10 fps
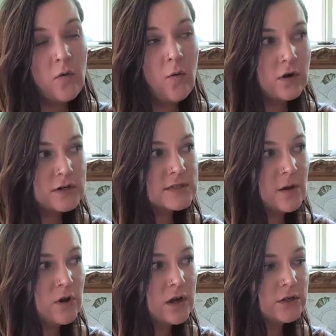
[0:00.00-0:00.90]
or
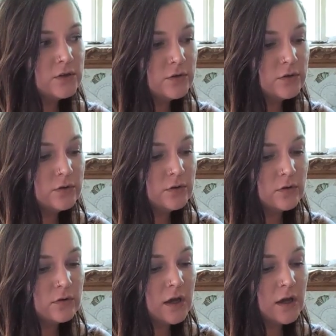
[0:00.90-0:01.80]
someone
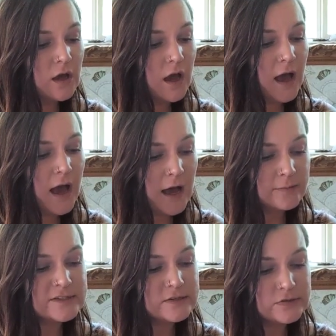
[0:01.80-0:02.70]
who
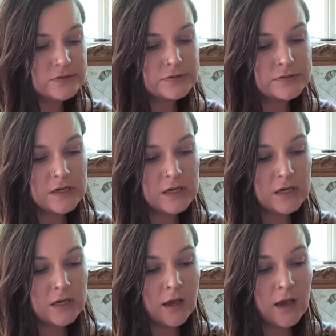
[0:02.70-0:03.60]

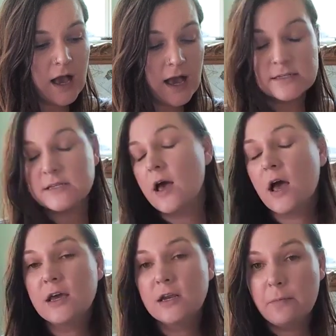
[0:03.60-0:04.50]
absolutely has
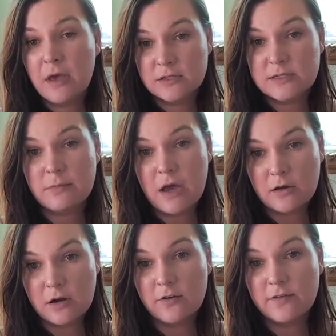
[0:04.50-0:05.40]
an immense
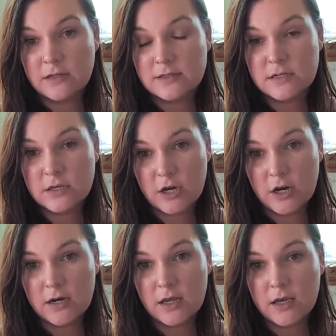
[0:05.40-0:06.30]
amount of
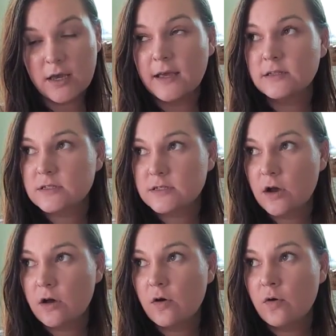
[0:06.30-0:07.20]
insecurity. And
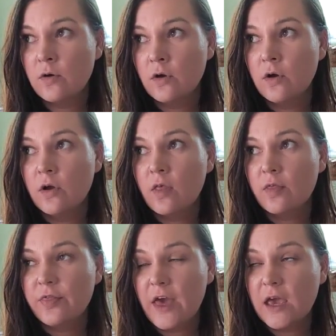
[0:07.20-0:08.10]
so
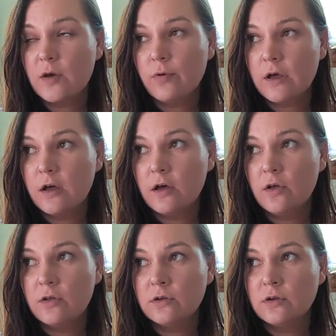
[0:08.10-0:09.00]
they
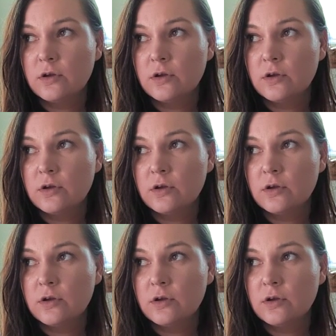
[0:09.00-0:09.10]
will